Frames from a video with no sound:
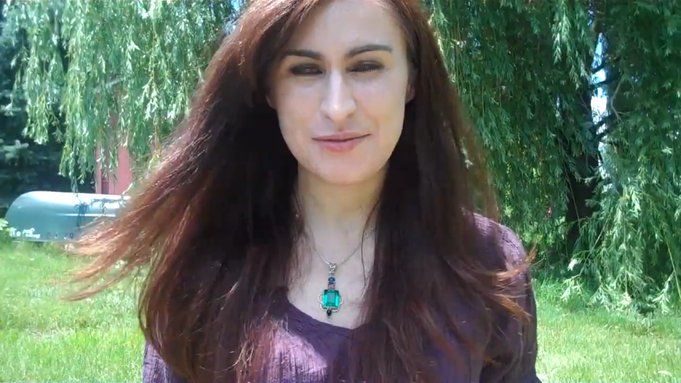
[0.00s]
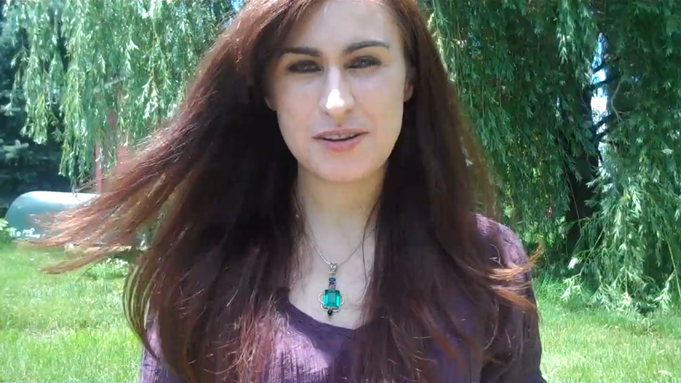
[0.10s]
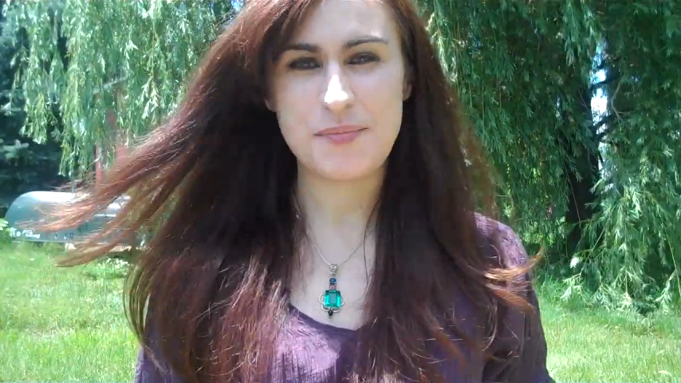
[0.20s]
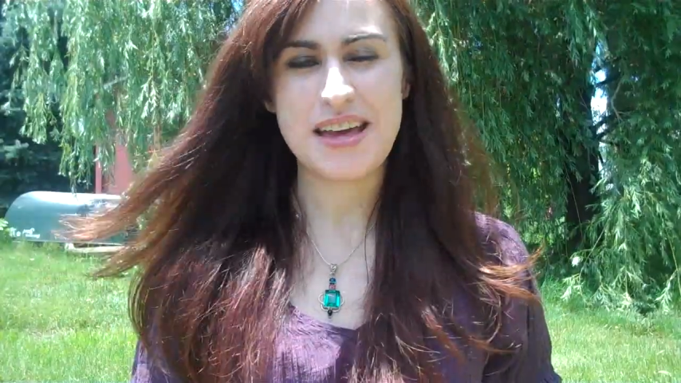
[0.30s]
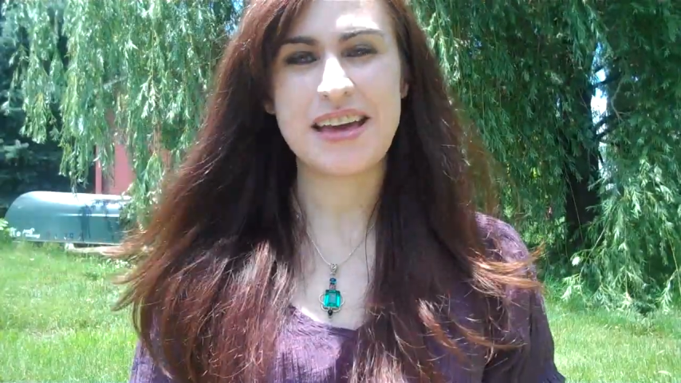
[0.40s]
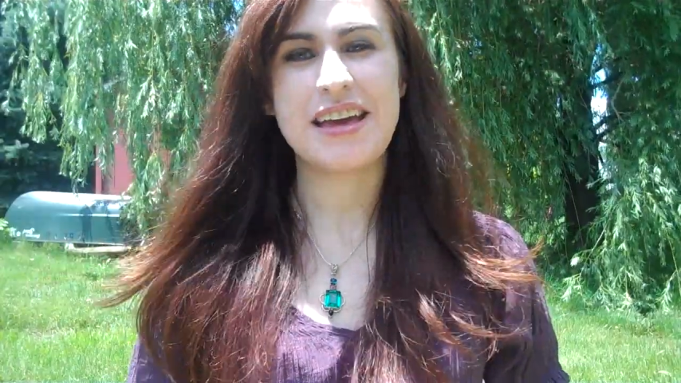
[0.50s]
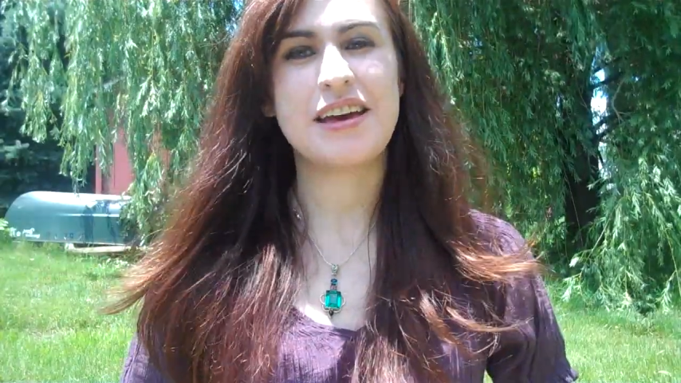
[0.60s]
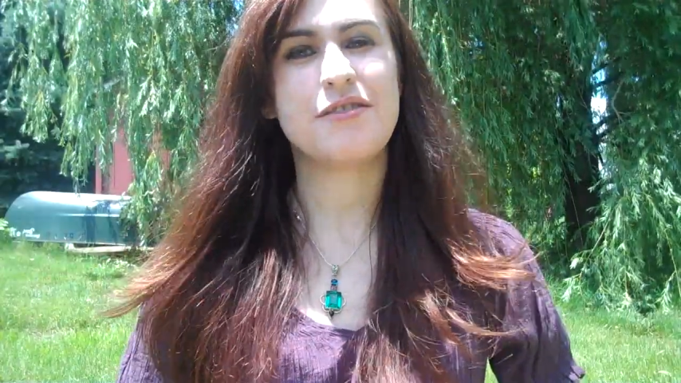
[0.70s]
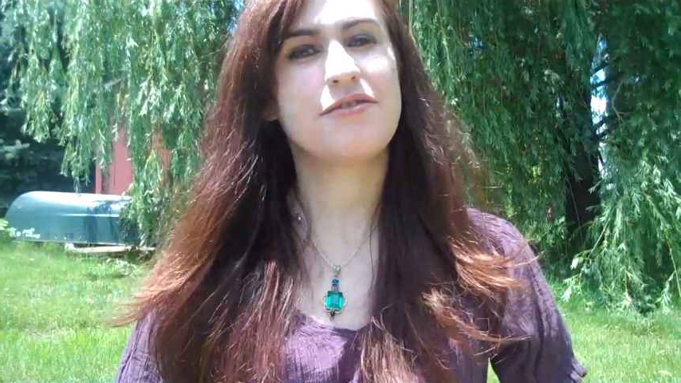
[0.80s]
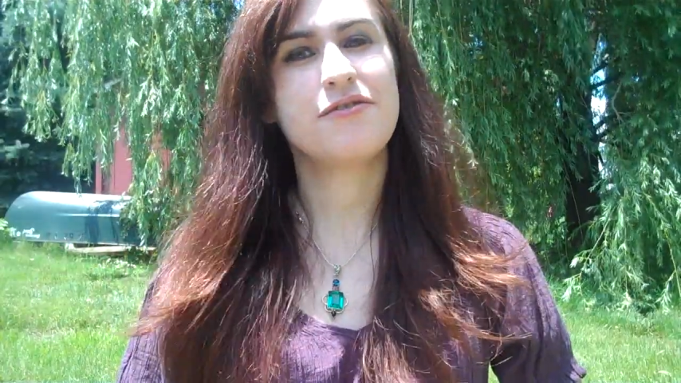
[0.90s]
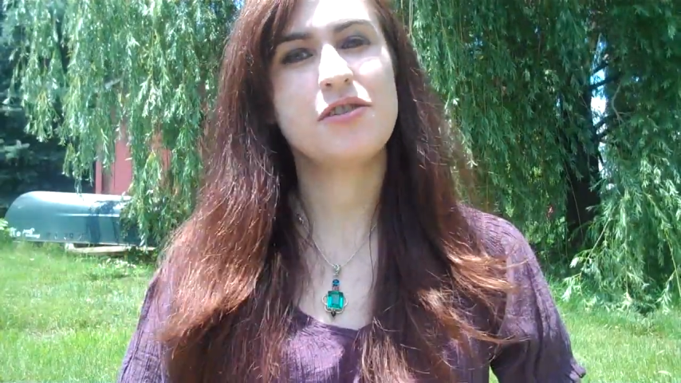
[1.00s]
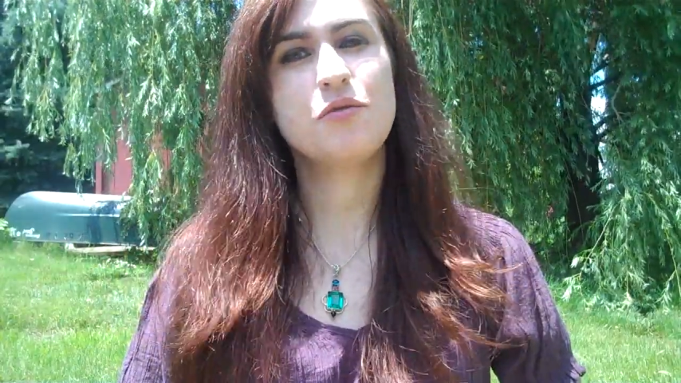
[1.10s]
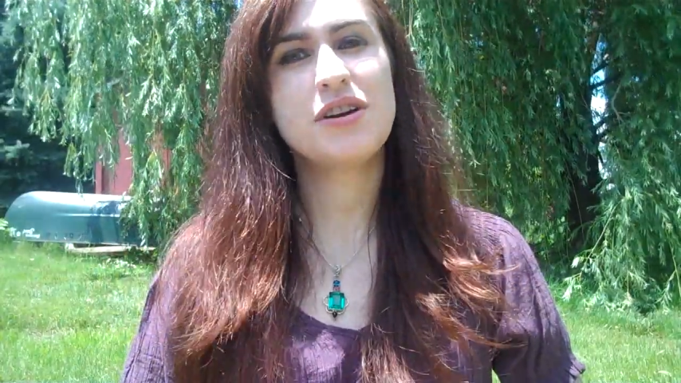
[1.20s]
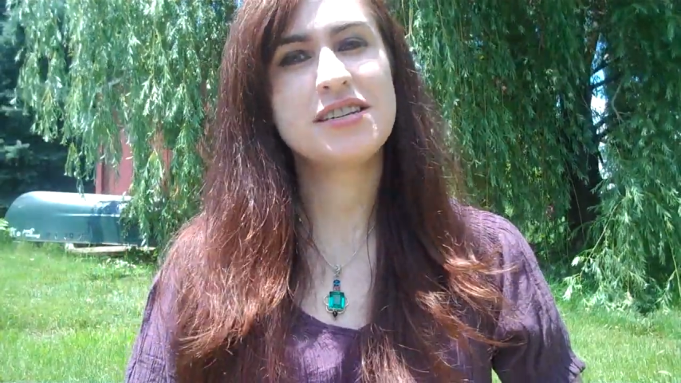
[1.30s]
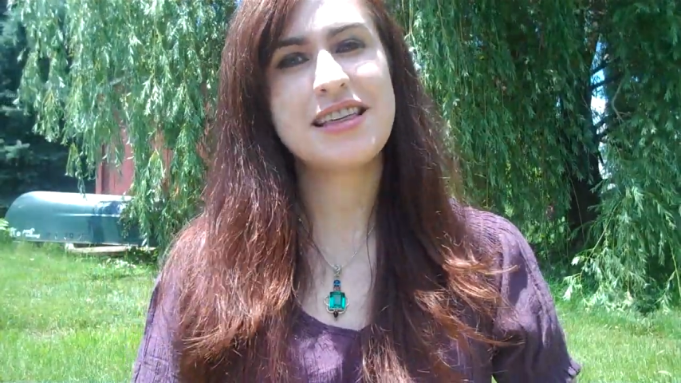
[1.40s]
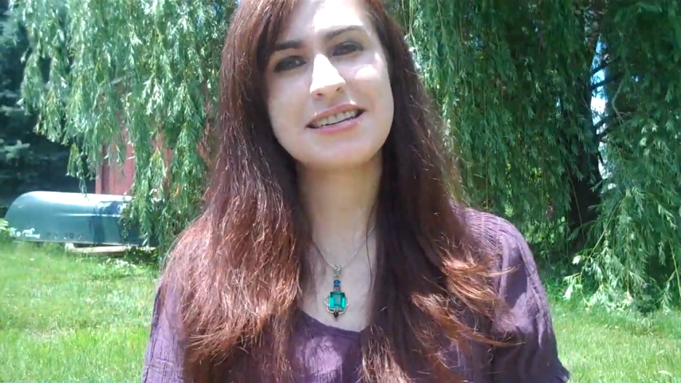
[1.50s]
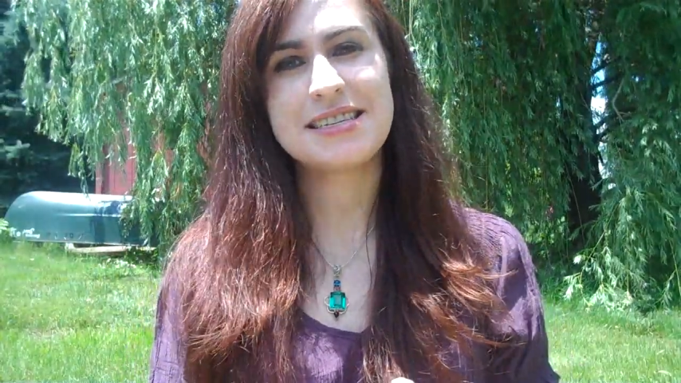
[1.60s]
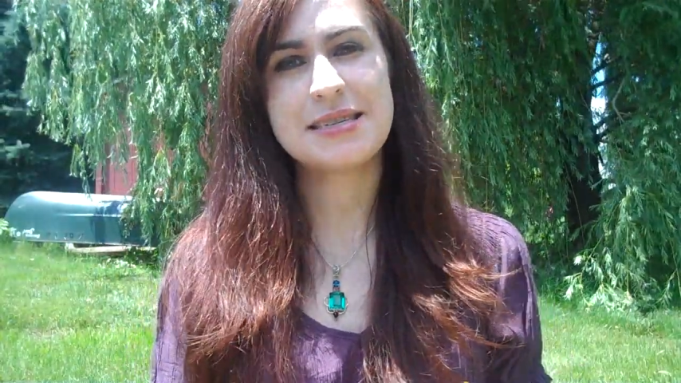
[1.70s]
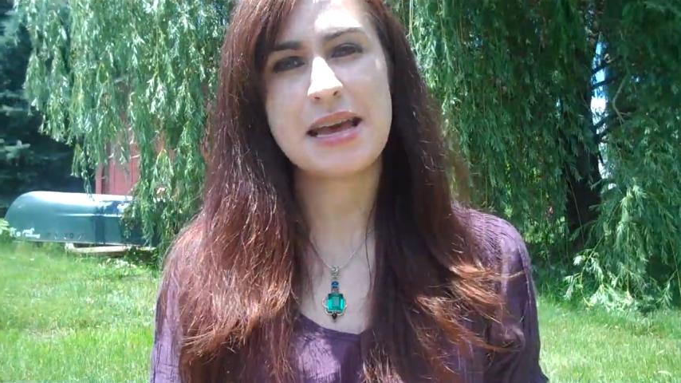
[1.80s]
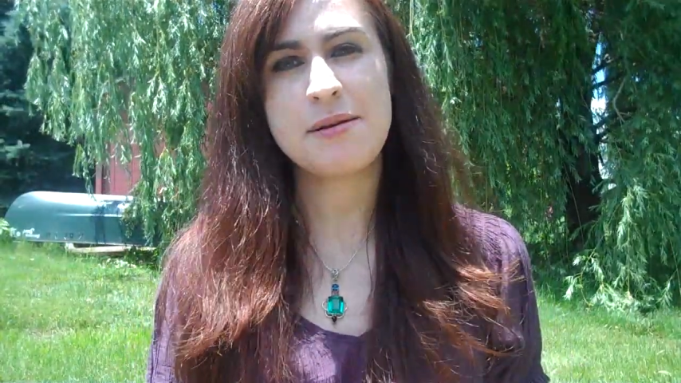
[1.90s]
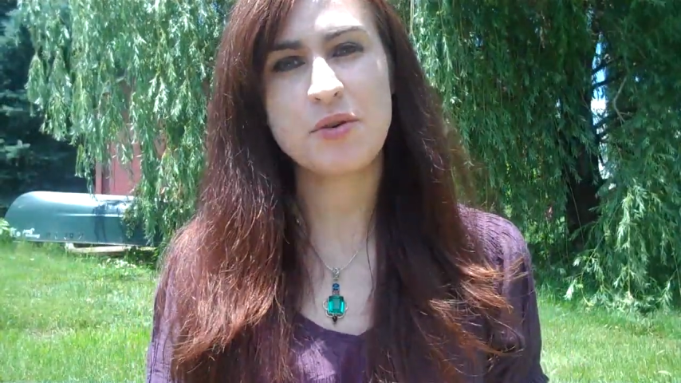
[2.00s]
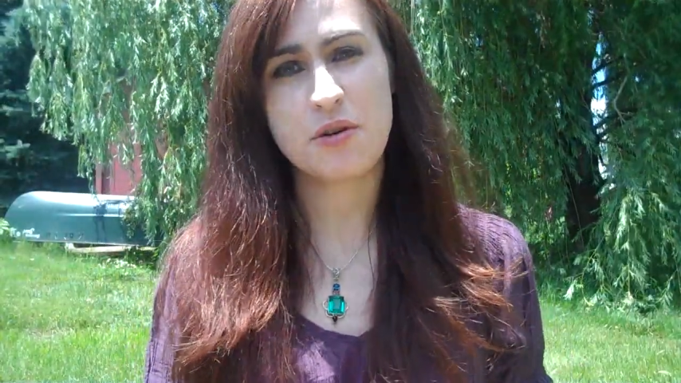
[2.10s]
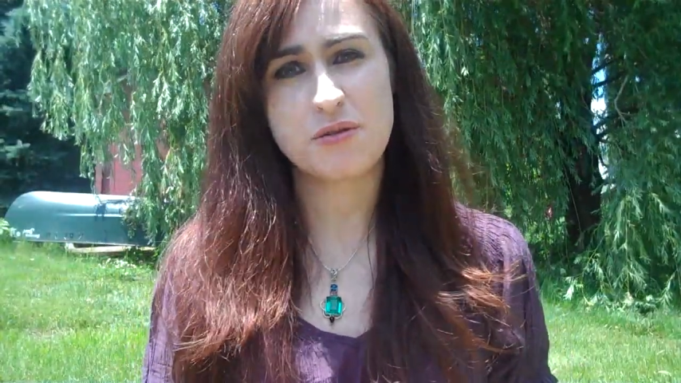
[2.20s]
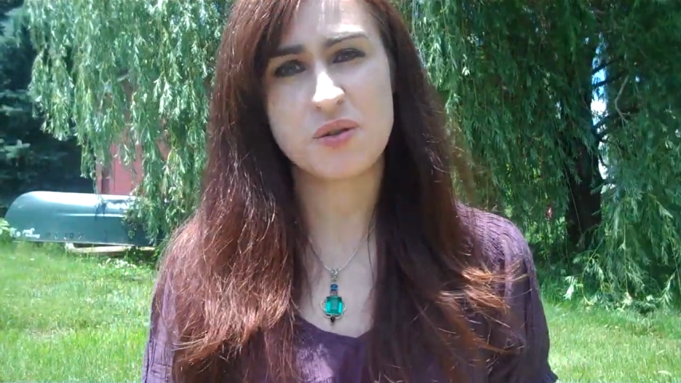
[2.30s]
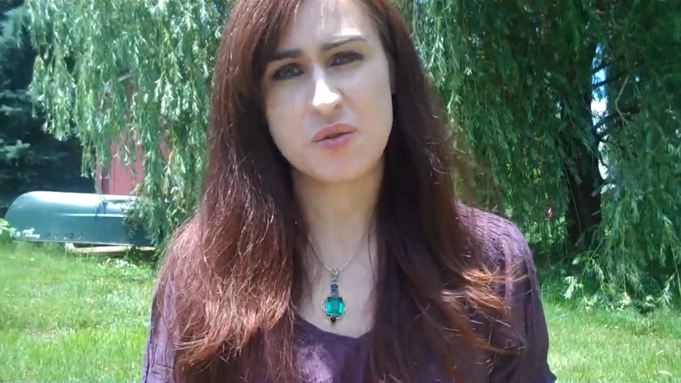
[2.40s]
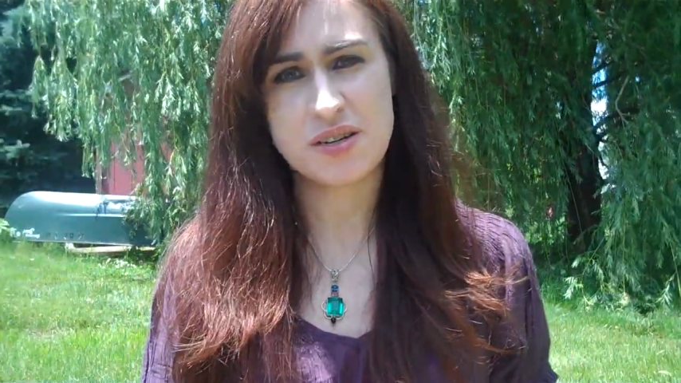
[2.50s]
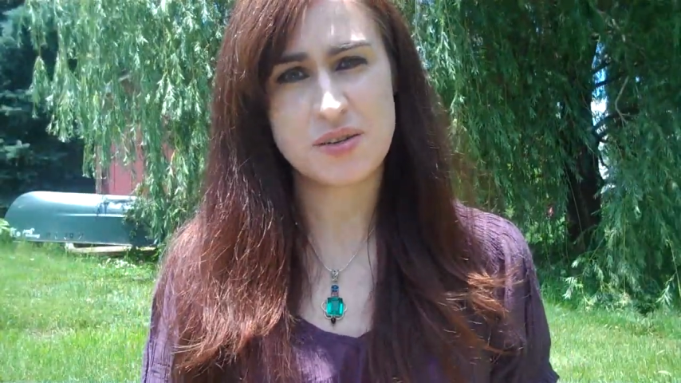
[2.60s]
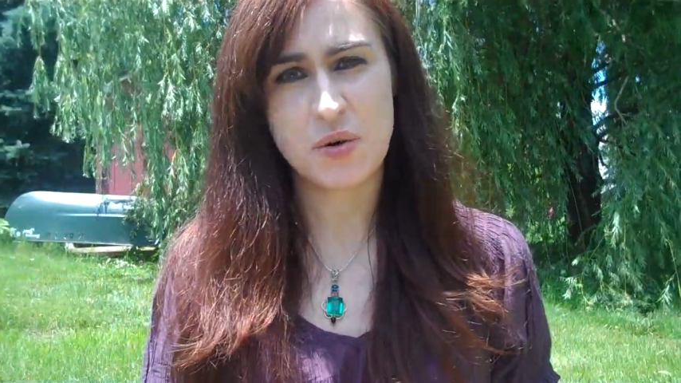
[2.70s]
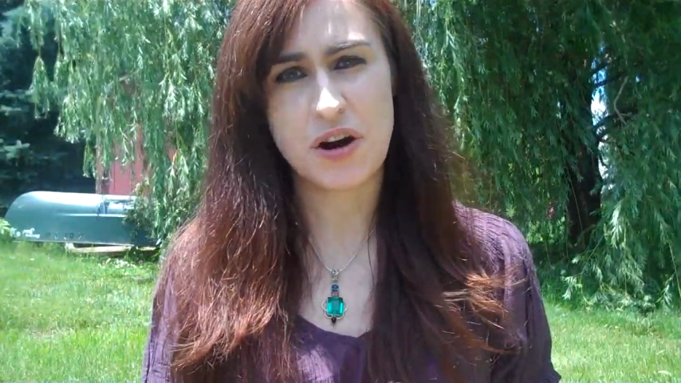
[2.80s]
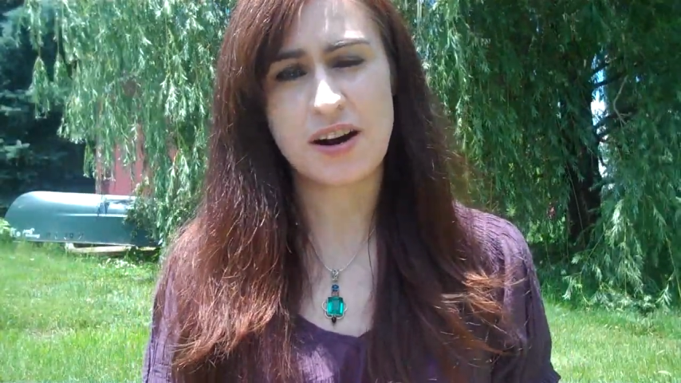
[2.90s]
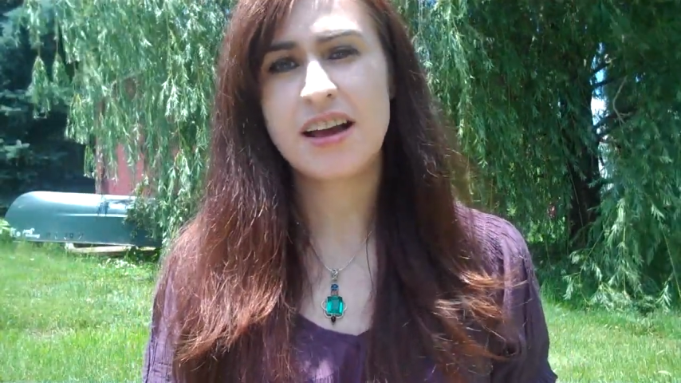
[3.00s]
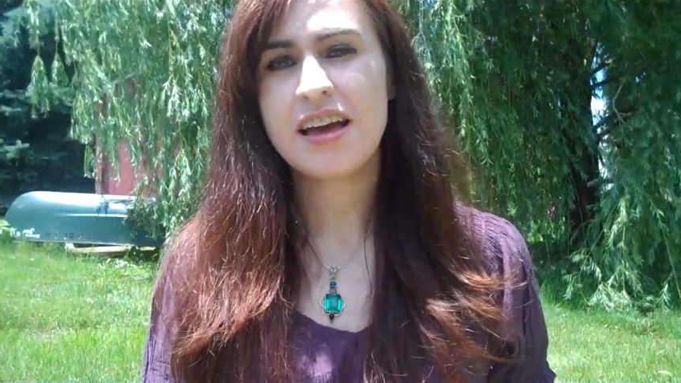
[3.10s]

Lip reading: would be if you went to that same grocery store,